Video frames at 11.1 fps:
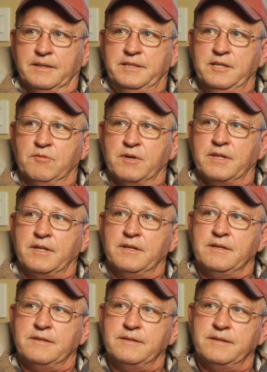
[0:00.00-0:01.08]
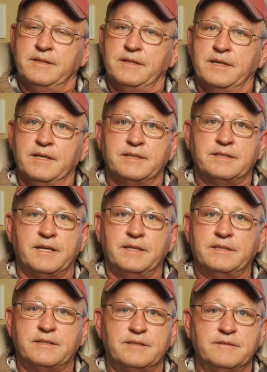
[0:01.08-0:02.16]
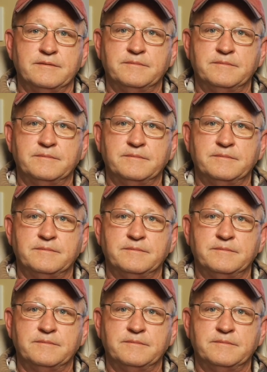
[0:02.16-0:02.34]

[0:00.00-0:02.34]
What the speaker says: deal with it. And I guess that's,